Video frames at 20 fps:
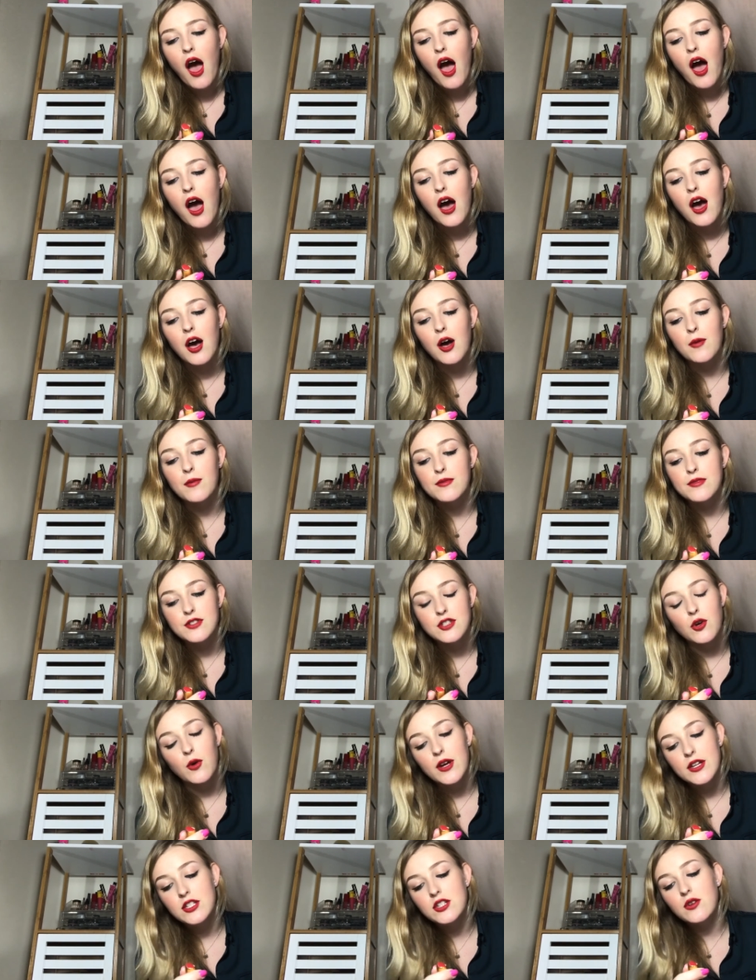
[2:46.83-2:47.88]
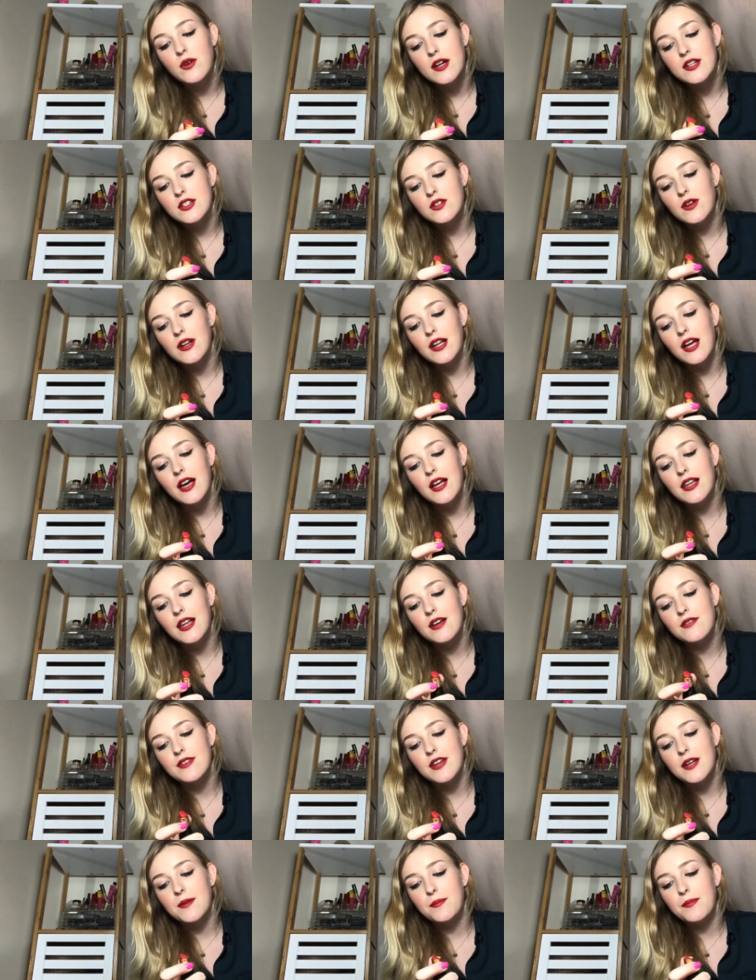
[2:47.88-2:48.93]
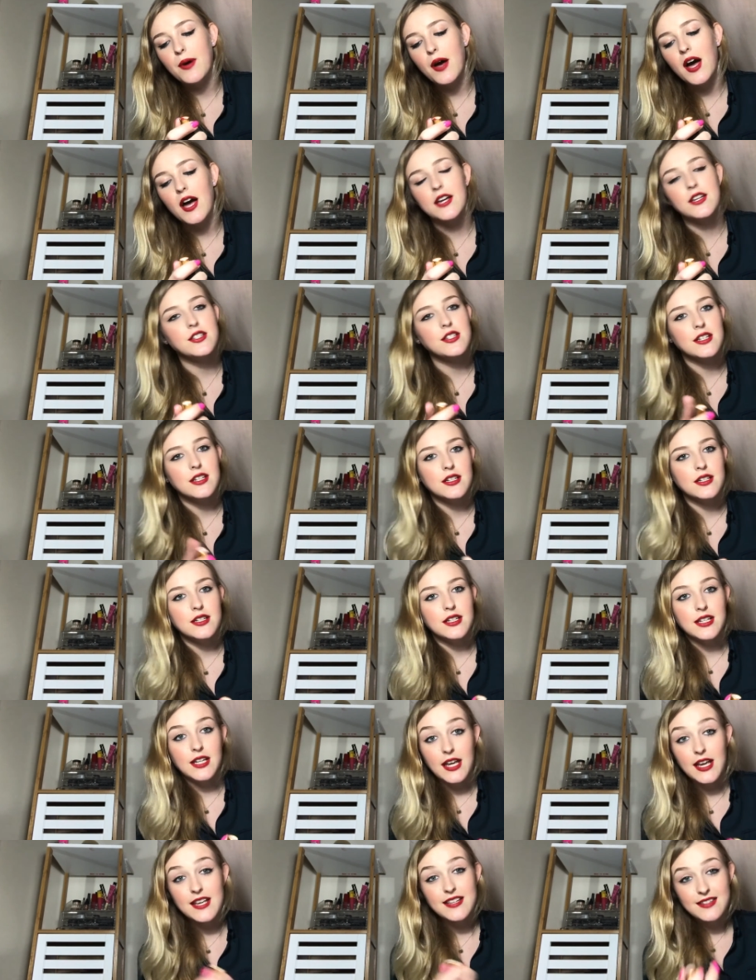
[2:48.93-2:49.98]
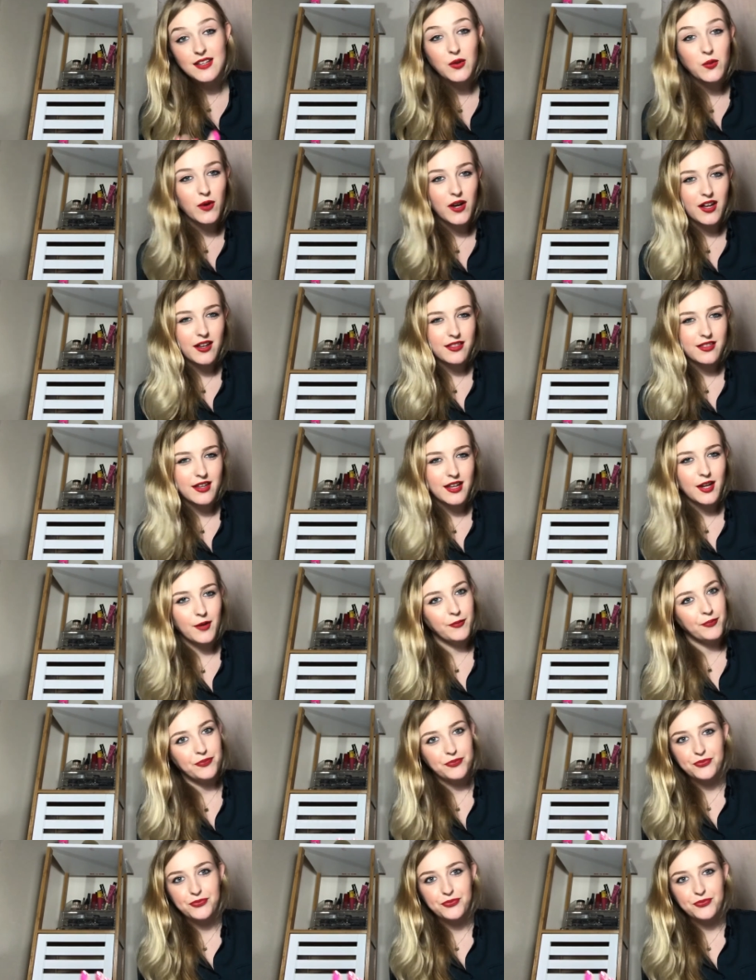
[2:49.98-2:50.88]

Um, so I do, I do, I love it, but is it worth it?